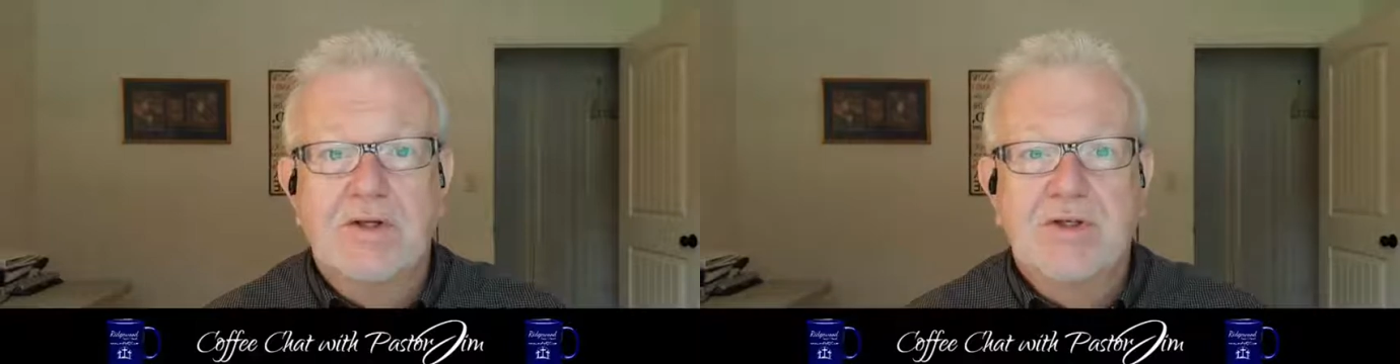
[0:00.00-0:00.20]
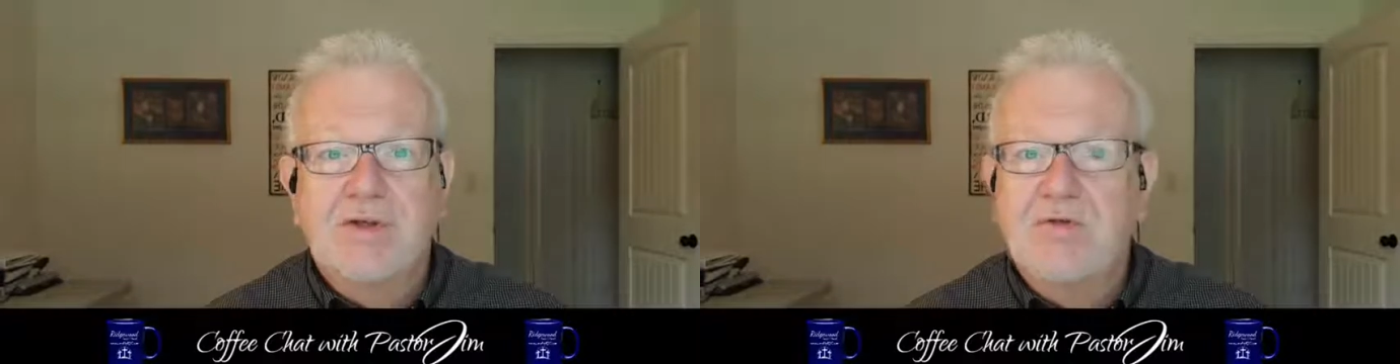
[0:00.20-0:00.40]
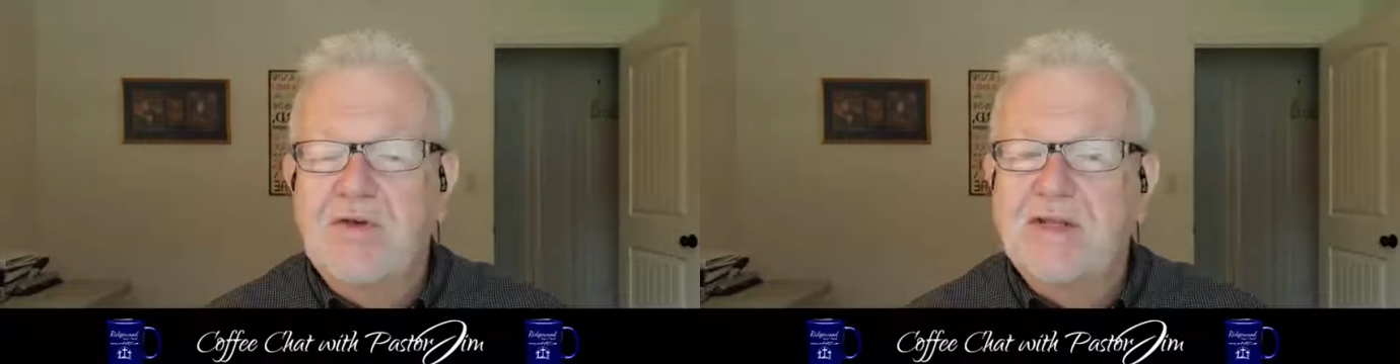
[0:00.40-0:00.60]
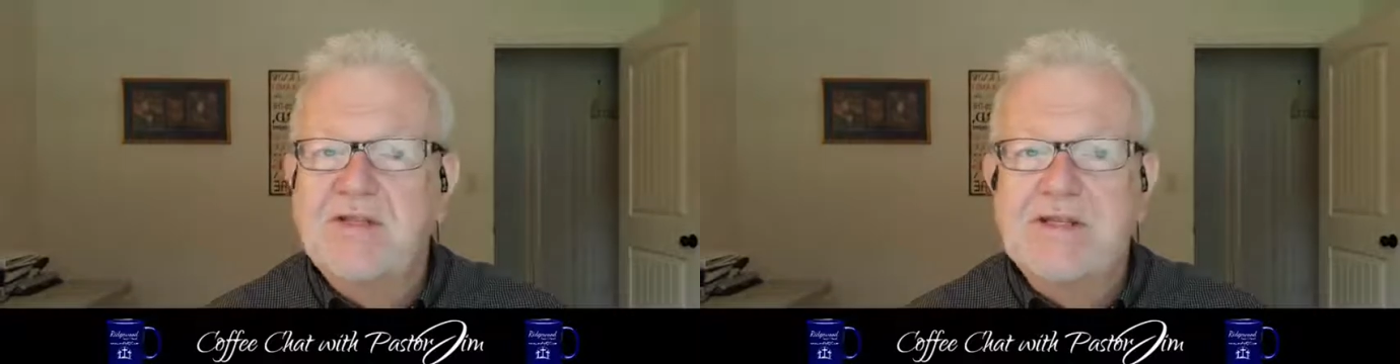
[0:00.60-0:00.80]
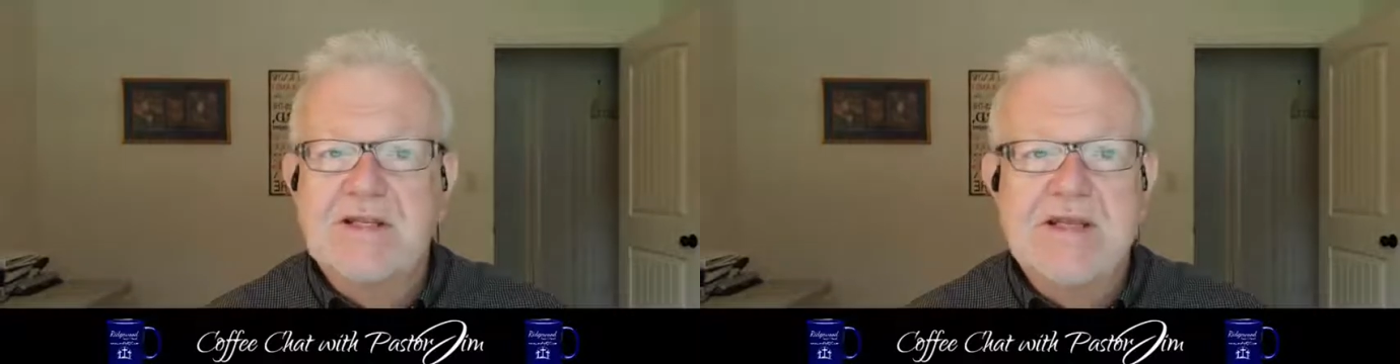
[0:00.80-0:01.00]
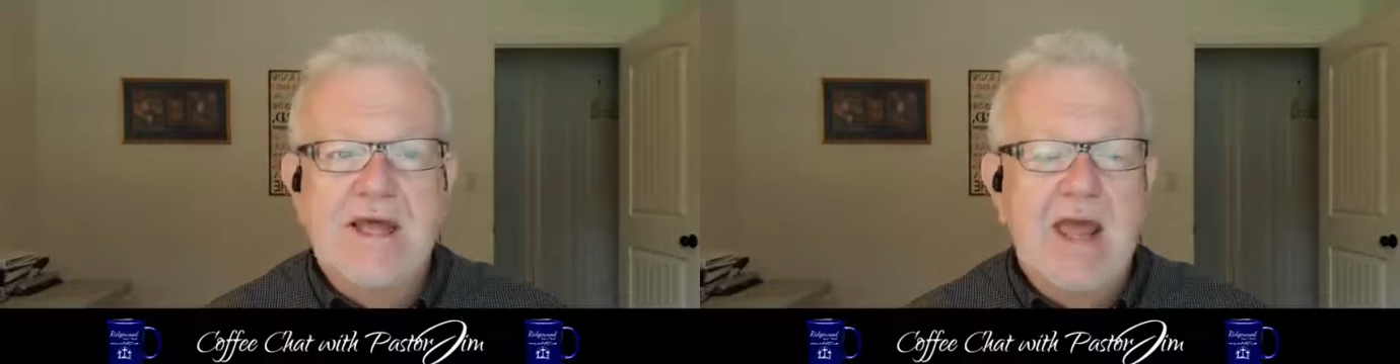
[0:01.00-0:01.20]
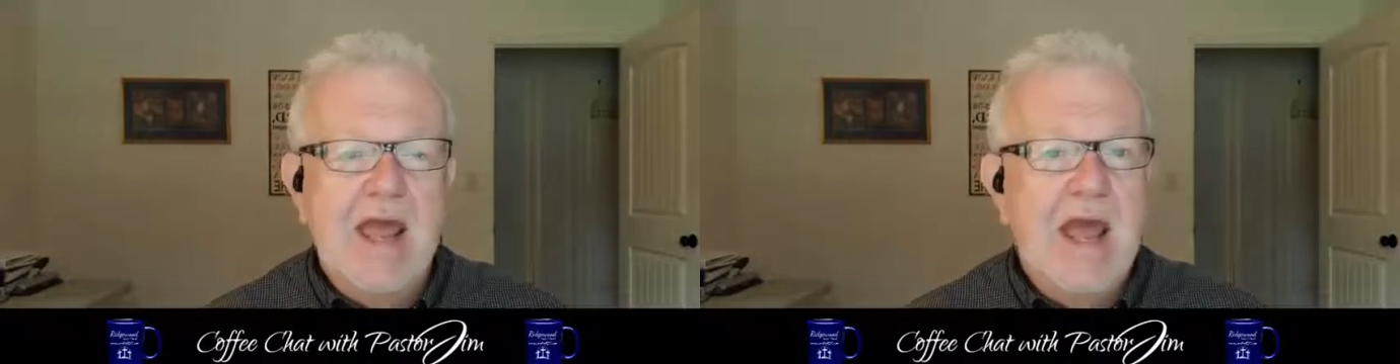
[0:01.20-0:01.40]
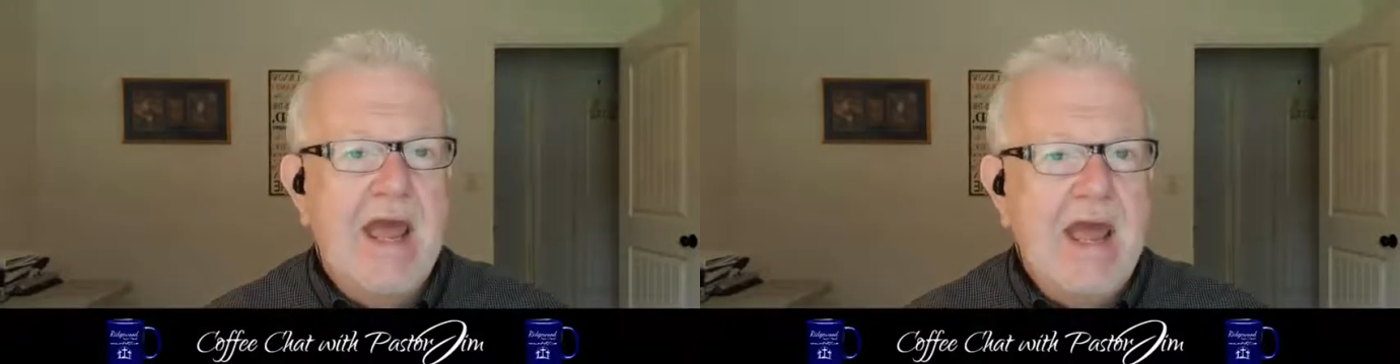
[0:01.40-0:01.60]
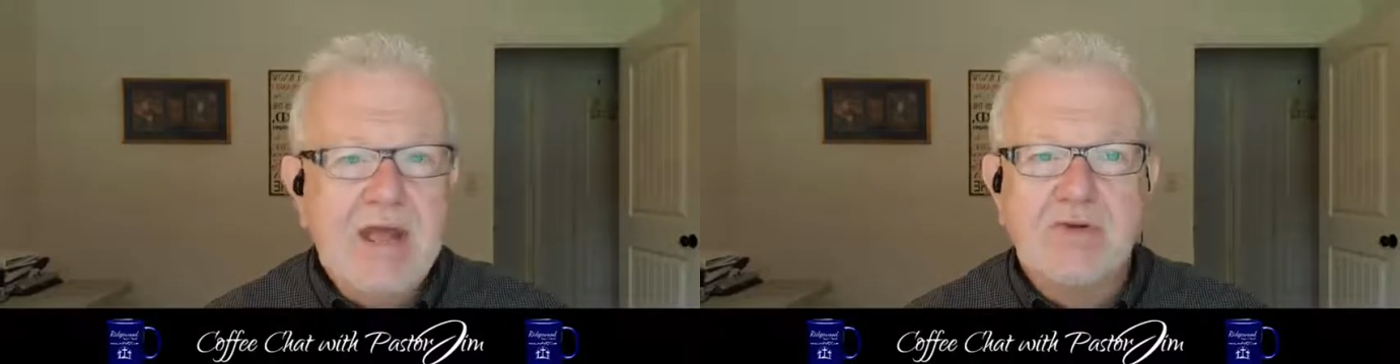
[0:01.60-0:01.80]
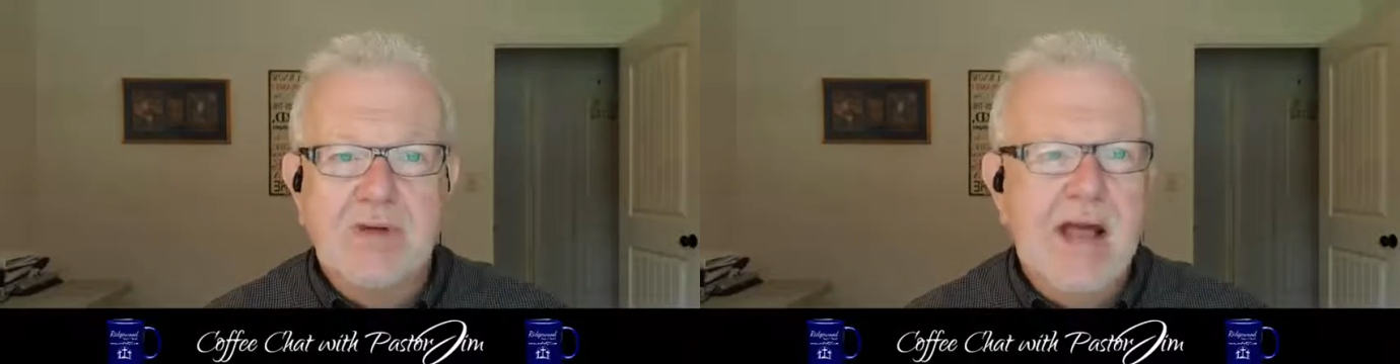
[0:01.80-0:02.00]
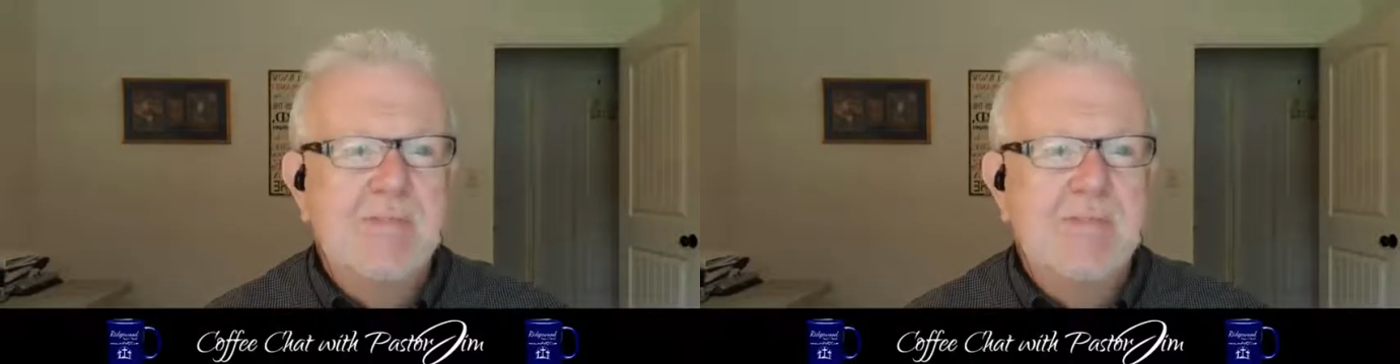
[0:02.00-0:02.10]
So the Philistines had a hatred,